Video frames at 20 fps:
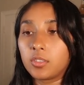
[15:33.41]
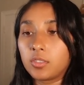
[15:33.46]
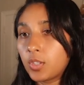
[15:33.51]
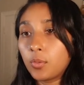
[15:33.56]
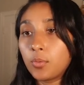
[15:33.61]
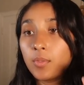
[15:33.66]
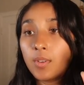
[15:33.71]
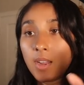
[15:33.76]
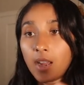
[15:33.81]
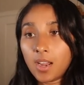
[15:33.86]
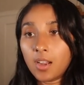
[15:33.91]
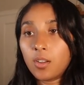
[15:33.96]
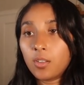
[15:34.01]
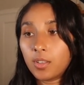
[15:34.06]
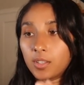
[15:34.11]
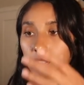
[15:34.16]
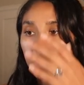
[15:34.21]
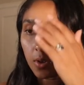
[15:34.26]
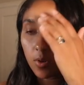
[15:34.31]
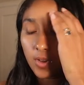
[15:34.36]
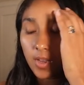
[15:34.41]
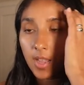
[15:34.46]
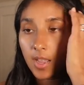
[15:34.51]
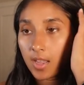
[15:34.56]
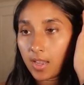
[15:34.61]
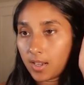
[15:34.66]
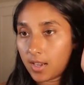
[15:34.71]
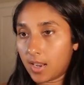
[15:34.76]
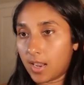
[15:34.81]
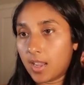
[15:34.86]
So now let's go
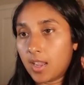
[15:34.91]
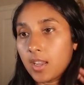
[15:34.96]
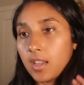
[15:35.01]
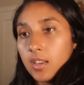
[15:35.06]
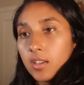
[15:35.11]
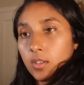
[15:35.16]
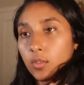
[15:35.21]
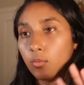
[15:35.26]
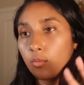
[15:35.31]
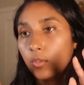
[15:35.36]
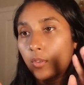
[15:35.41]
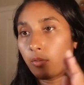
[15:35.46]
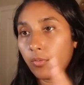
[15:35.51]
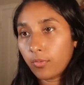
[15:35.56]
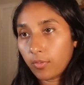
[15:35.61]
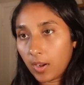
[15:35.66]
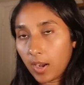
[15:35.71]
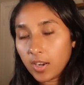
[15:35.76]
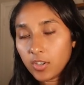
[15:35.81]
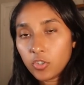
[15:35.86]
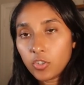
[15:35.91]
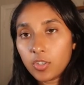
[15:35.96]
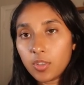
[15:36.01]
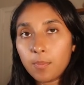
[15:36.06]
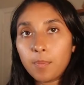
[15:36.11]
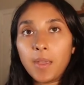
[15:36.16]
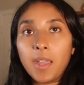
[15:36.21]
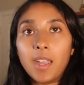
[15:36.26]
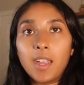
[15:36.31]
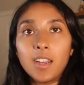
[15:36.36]
ahead and refresh the
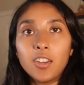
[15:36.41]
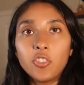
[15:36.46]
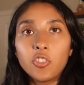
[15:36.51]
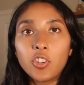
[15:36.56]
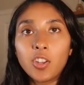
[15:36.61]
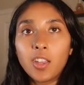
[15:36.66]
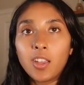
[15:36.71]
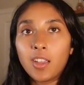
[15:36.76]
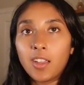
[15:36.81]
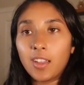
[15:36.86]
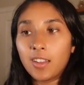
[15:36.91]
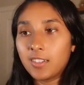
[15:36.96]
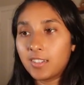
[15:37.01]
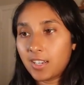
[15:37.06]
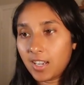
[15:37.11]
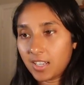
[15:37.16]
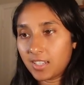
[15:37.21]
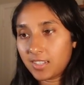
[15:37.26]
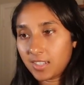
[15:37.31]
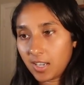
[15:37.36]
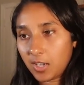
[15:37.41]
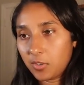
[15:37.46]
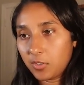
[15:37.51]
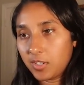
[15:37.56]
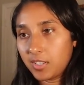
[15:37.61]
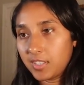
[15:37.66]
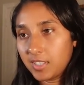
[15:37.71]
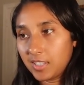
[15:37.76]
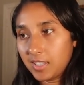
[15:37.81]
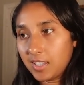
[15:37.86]
page and test out
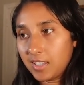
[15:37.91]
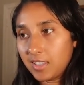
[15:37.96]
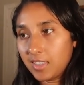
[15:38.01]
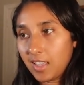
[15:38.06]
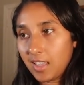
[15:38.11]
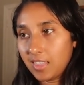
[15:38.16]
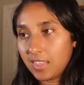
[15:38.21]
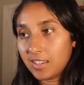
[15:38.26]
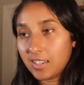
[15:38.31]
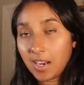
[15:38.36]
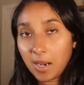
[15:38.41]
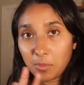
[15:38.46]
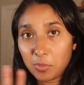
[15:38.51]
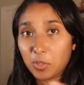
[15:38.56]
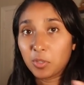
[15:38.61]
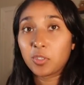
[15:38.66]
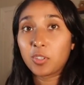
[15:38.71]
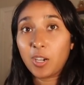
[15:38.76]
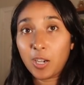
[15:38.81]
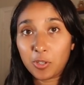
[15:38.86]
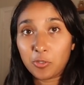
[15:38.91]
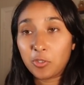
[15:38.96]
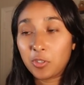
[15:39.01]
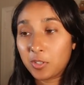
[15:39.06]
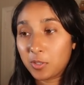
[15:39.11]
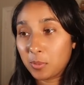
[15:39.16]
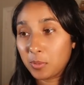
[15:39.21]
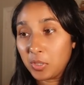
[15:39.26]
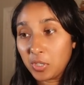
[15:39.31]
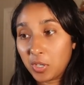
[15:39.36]
to see that the time zones are actually
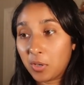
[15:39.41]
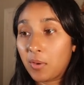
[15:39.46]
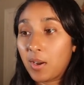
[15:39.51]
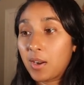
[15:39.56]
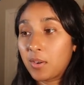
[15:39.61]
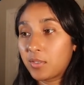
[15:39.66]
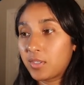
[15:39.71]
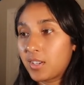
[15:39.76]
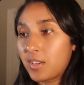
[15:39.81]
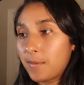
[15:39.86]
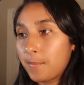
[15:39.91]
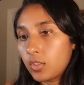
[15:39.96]
switching around.